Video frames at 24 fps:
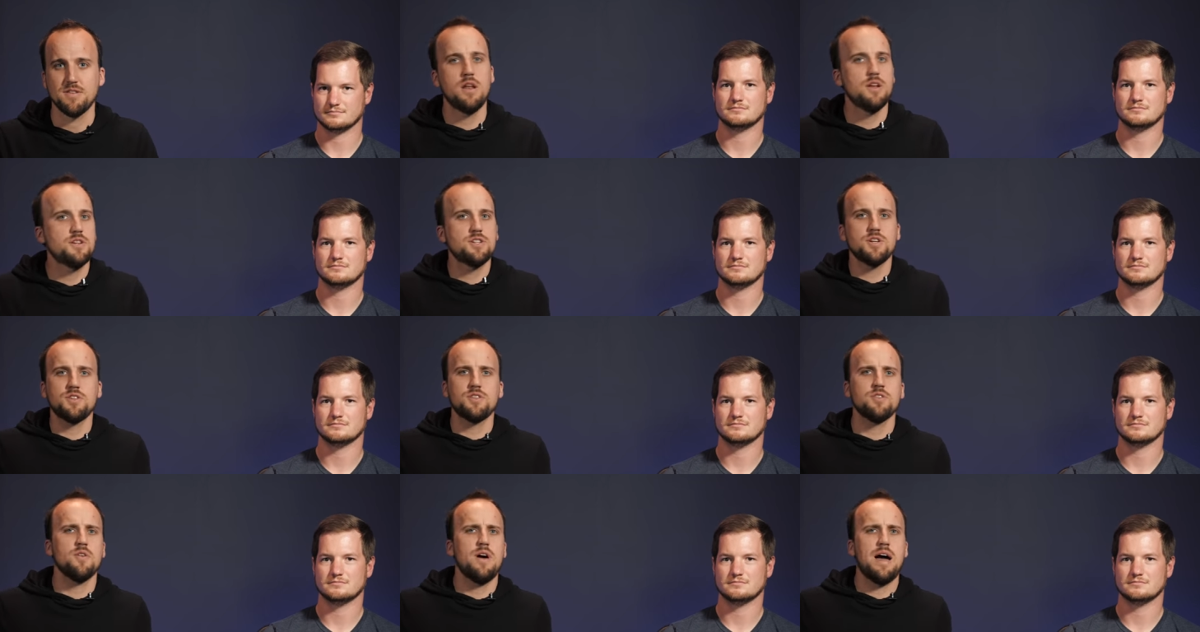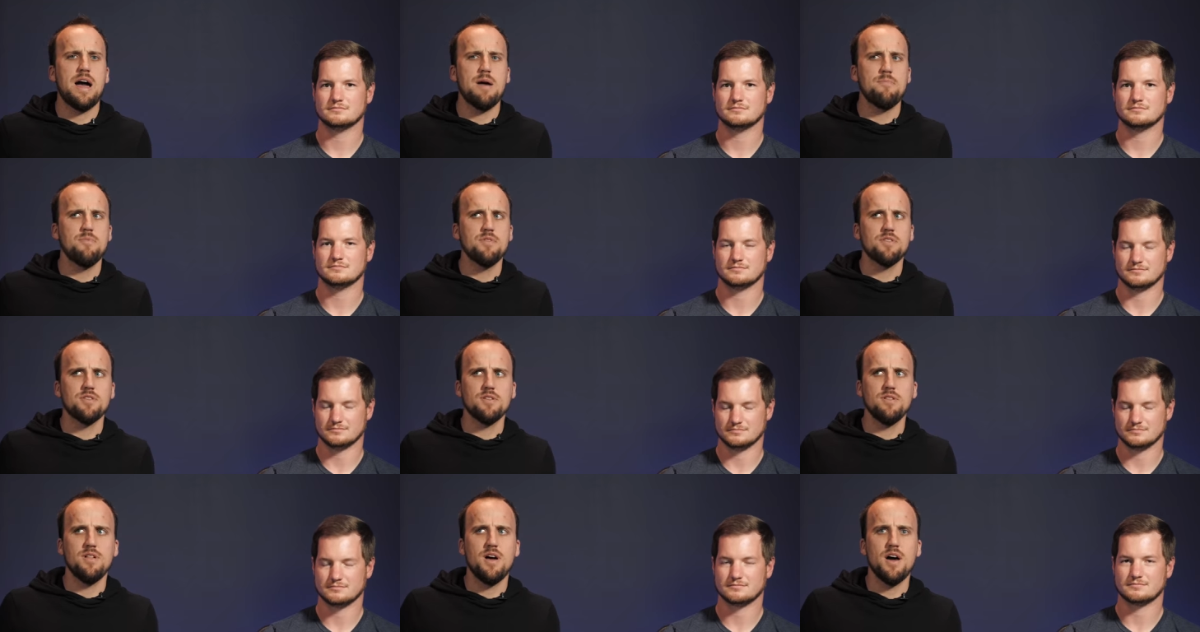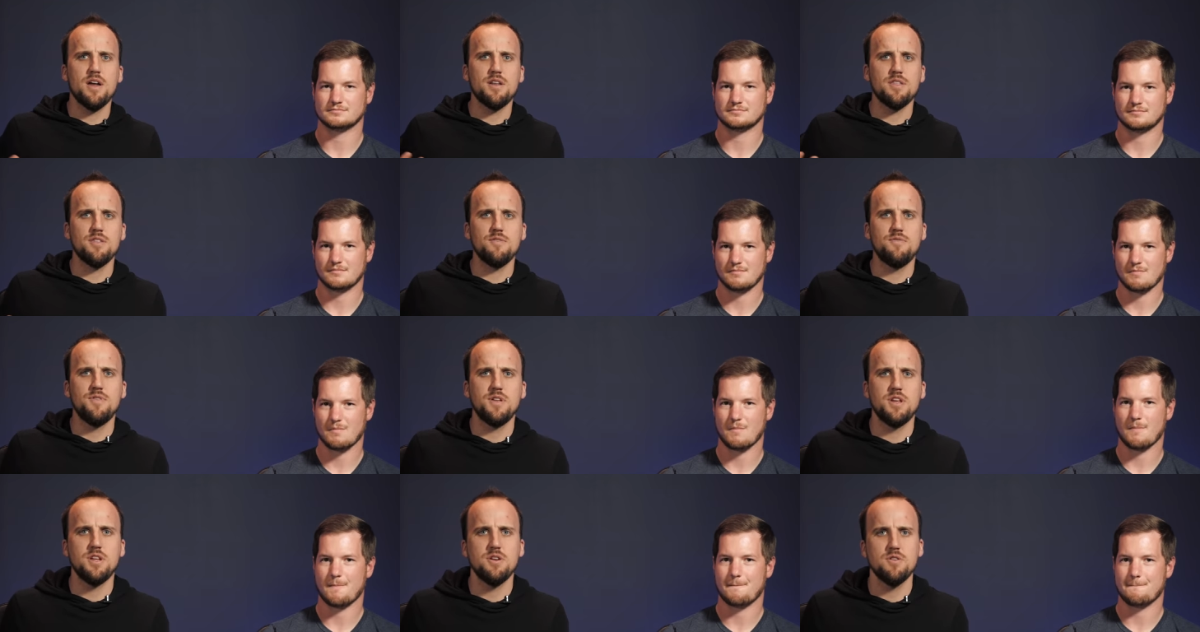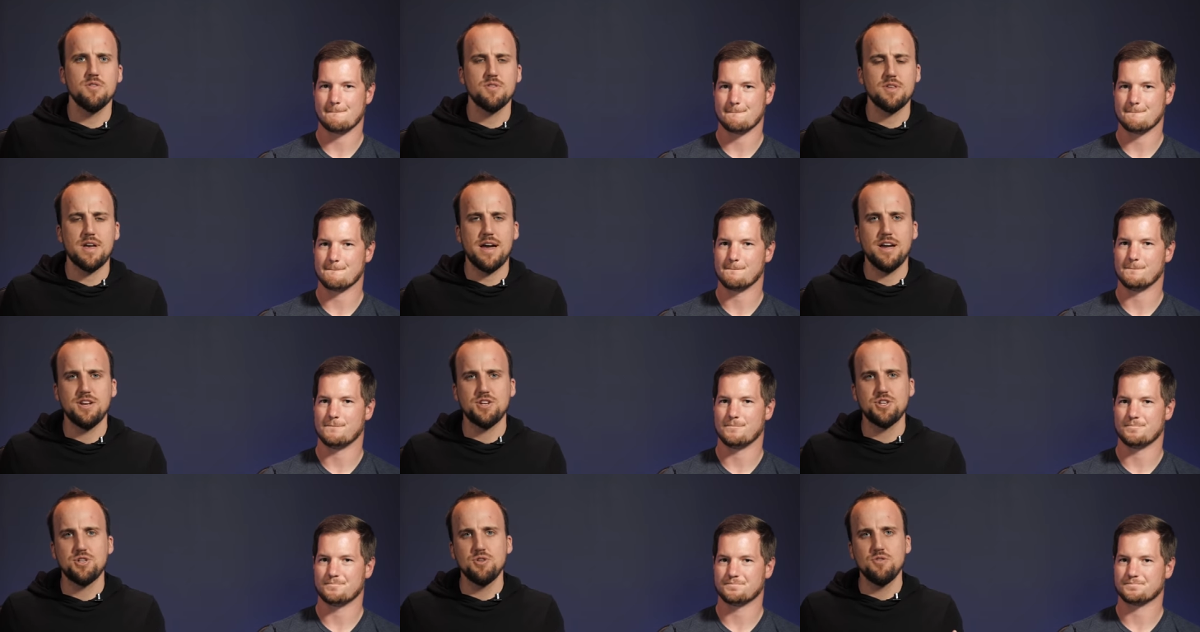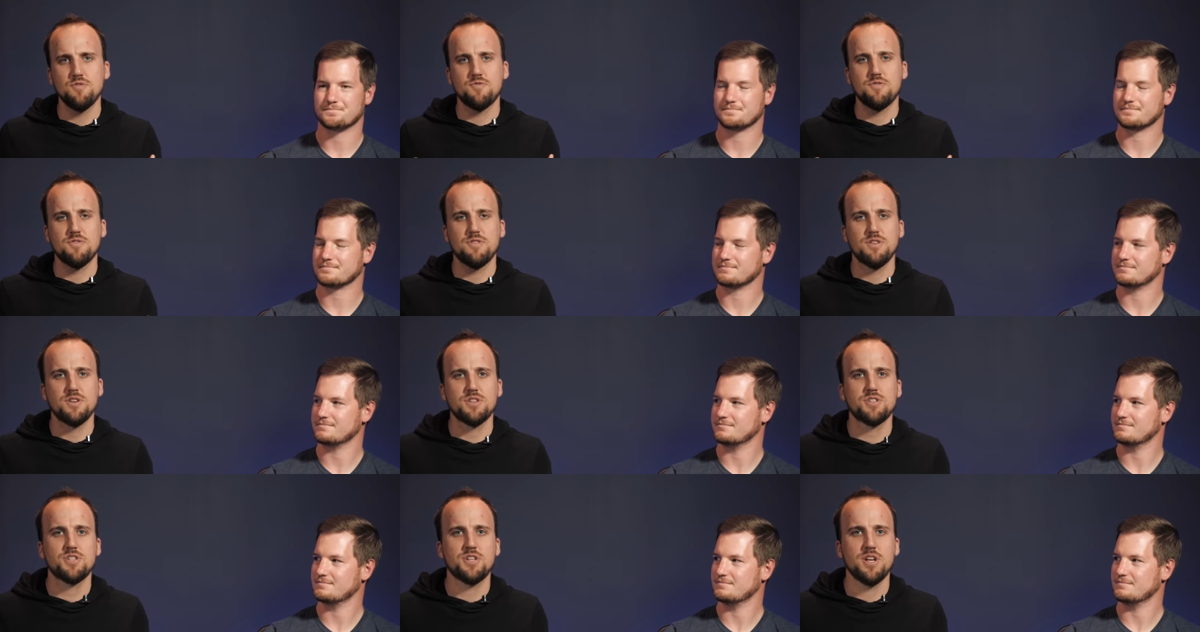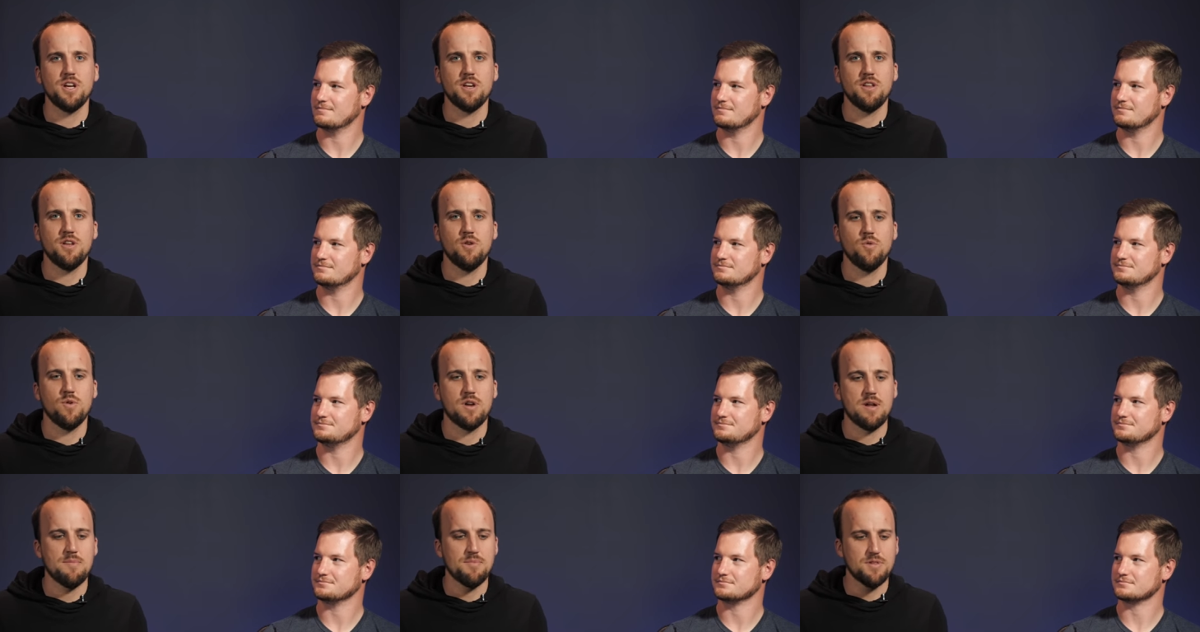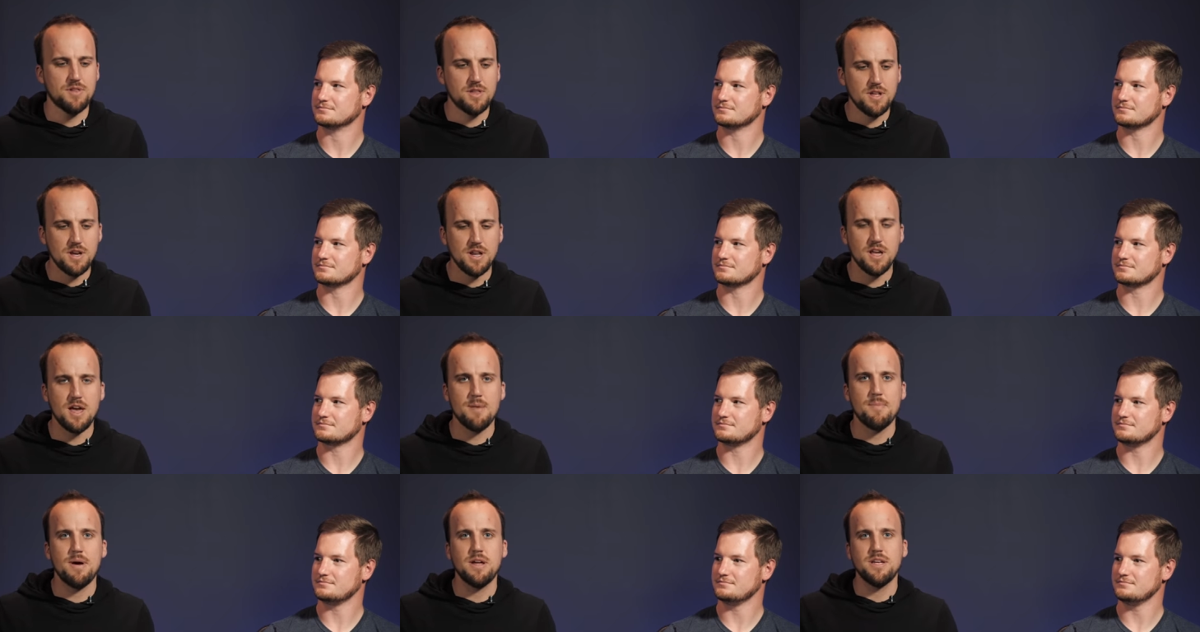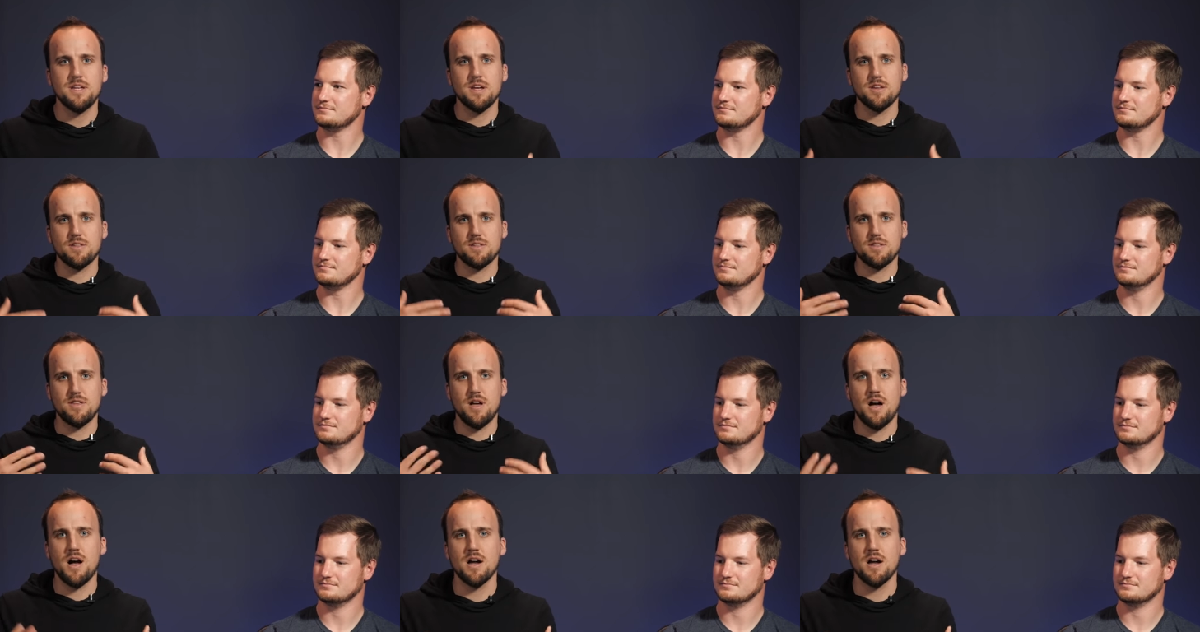Speaker 1: And it just so happens a lot of the videos I shoot for this channel, when I'm sitting at my desk